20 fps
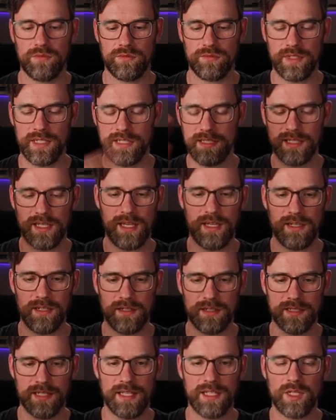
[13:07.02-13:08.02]
reset.
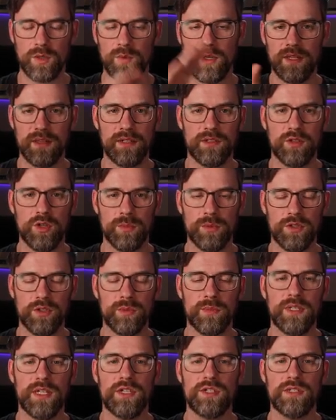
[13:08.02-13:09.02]
It'll take away the global
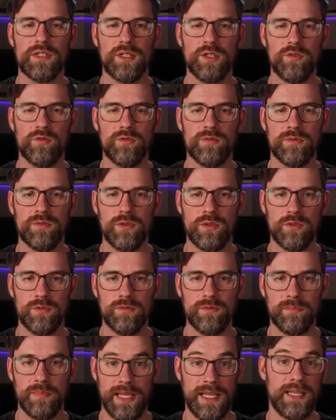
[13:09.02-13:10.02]
illumination that
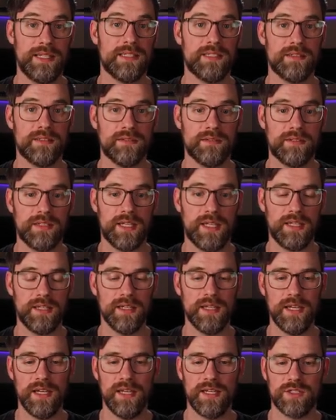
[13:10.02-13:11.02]
you've baked. Okay.
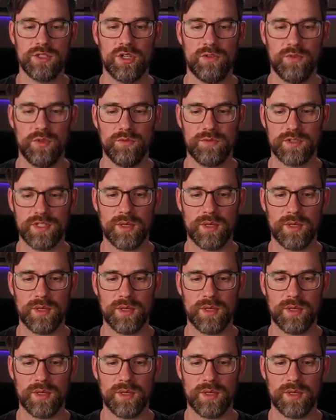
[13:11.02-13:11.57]
So if you for